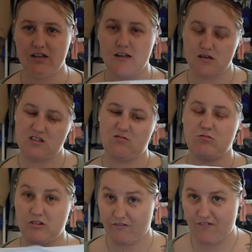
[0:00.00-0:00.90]
and it does
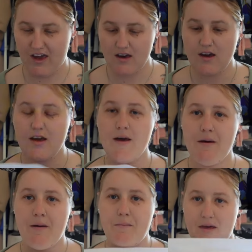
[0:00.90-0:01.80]
fit.
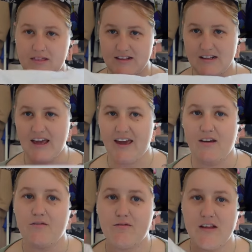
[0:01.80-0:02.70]
But yeah,
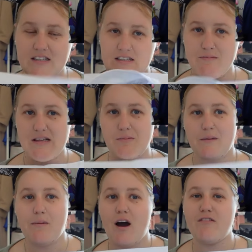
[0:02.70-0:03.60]
this is meant to be
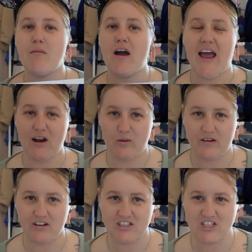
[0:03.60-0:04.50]
part of my Halloween
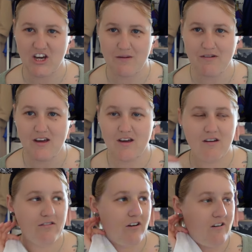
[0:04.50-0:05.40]
costume,
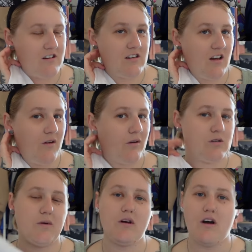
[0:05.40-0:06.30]
for
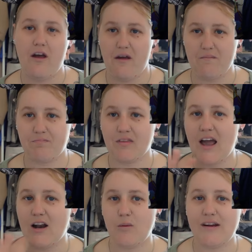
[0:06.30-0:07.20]
because we got
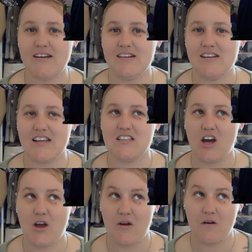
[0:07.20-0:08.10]
Halloween
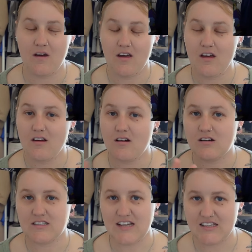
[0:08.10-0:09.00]
disco
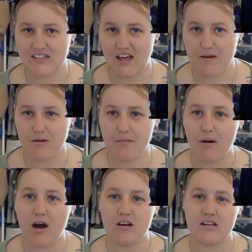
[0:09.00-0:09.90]
on Saturday. My
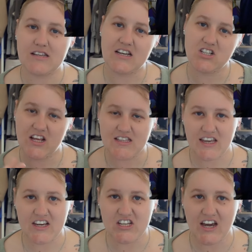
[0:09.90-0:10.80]
partner's actually a
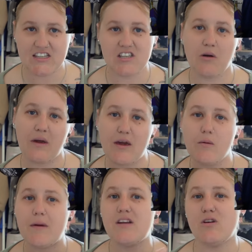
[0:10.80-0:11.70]
DJ, so he'll
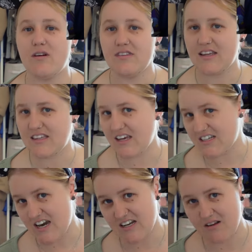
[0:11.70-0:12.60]
be doing the
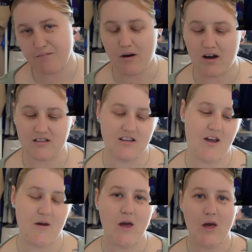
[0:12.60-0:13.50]
DJing part. So